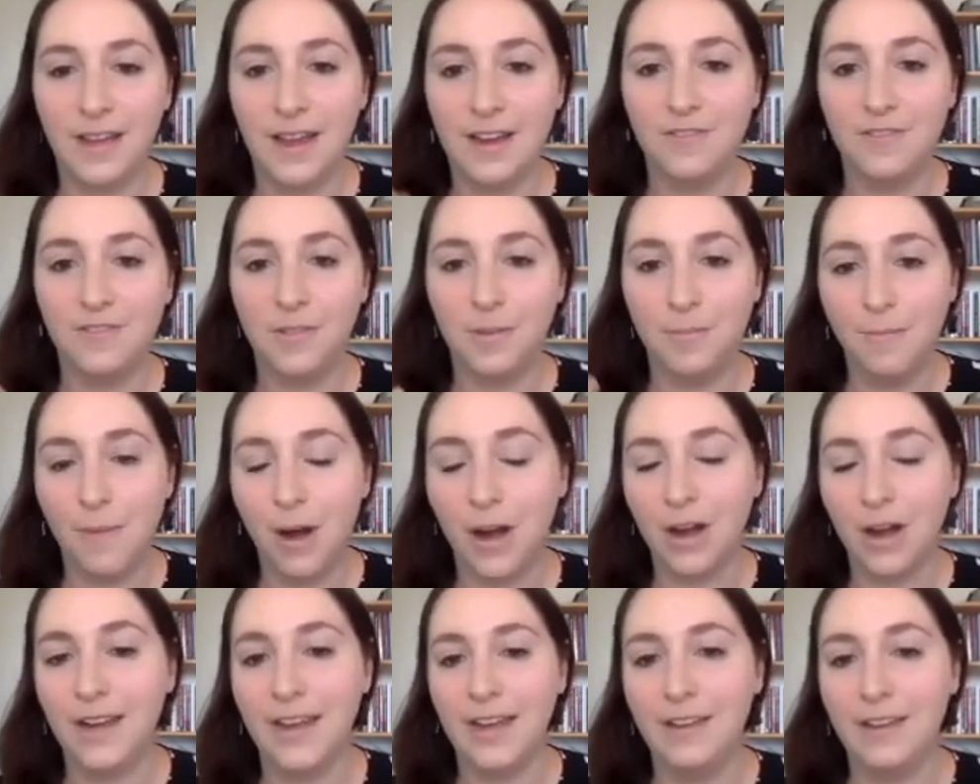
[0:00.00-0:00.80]
kind of the
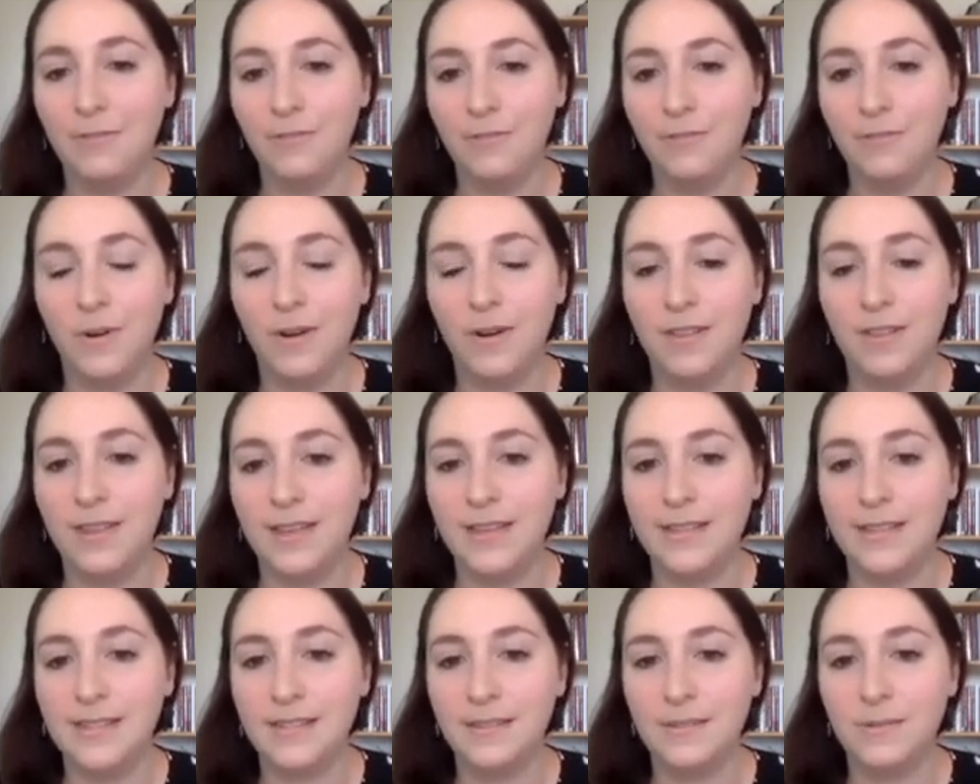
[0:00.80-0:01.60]
market for
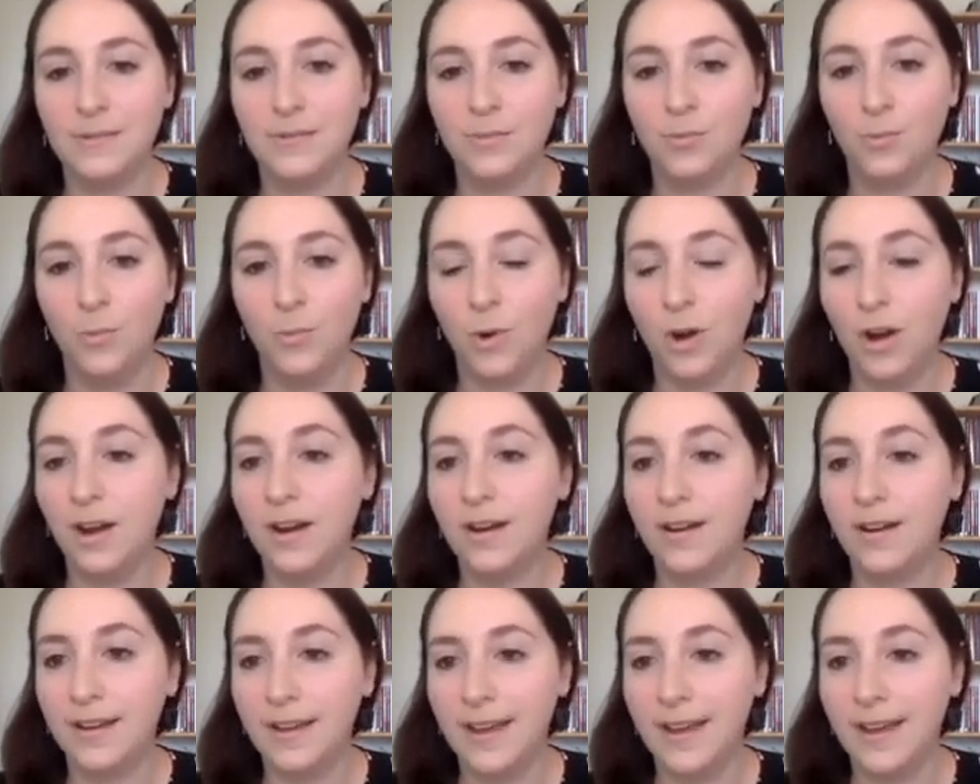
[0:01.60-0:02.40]
this
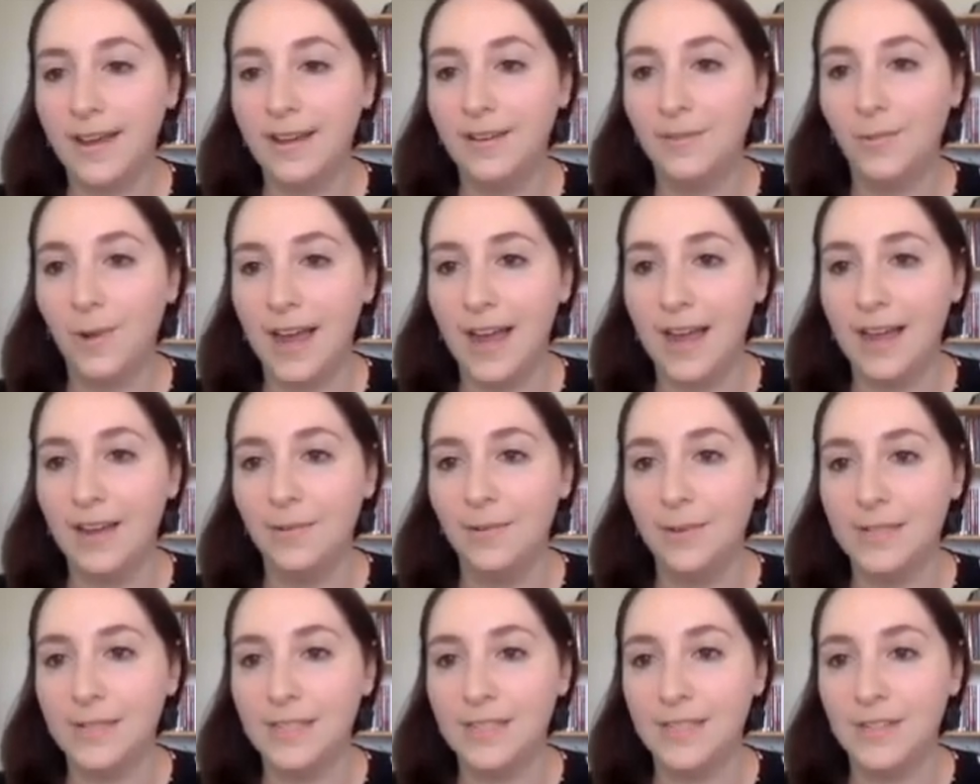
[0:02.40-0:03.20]
work and why
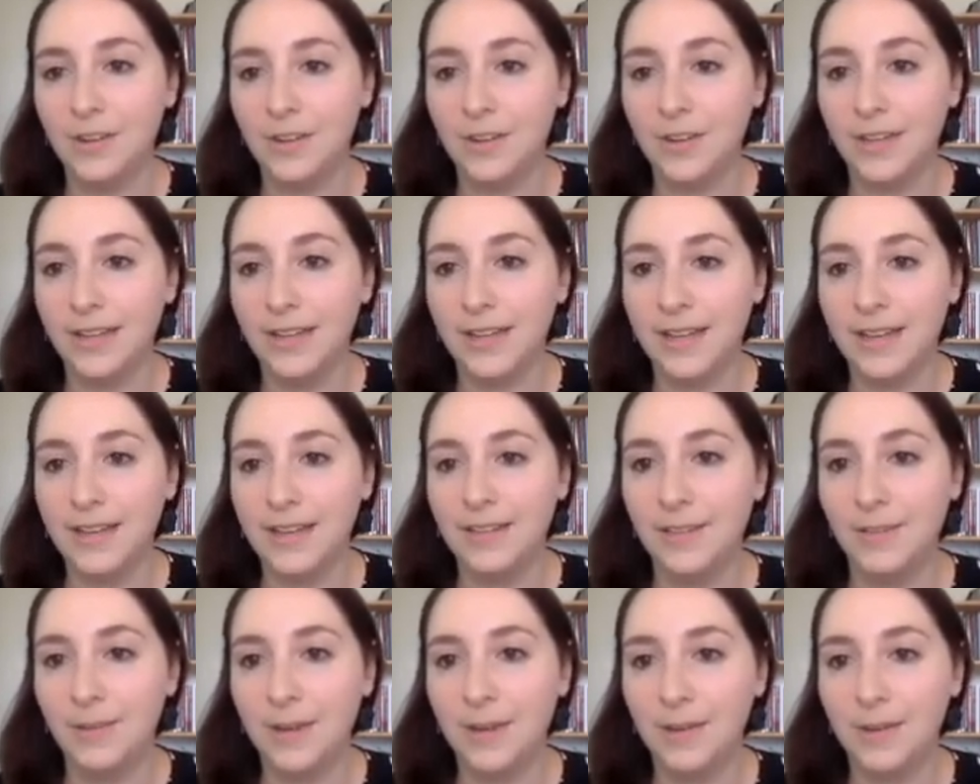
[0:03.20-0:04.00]
it was
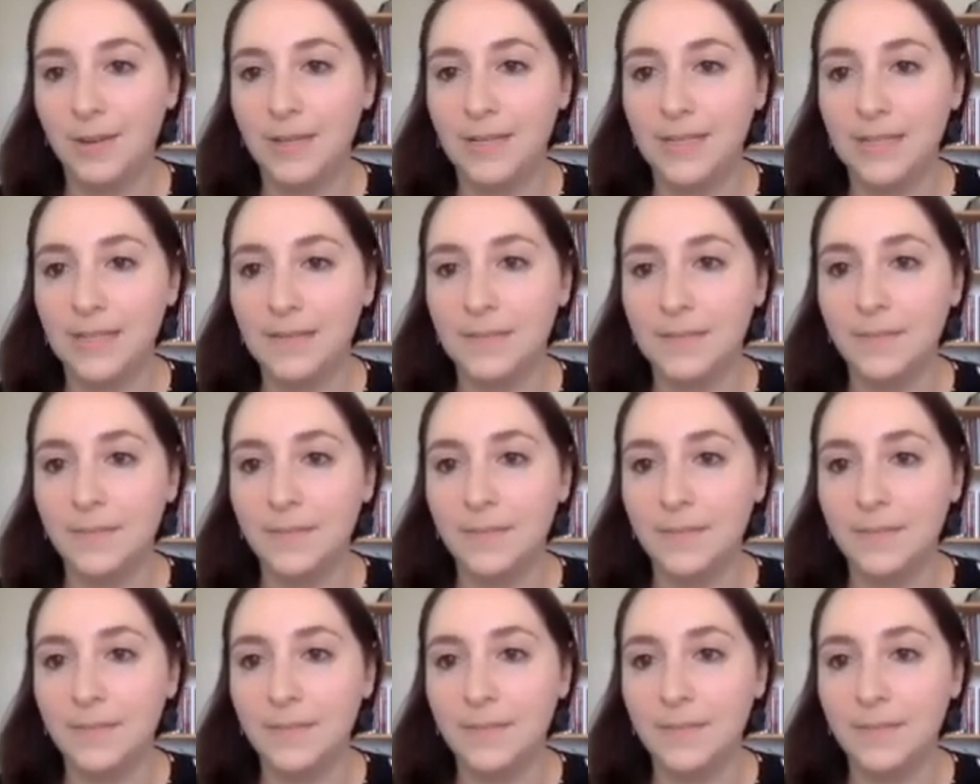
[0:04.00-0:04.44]
circulating the way it was.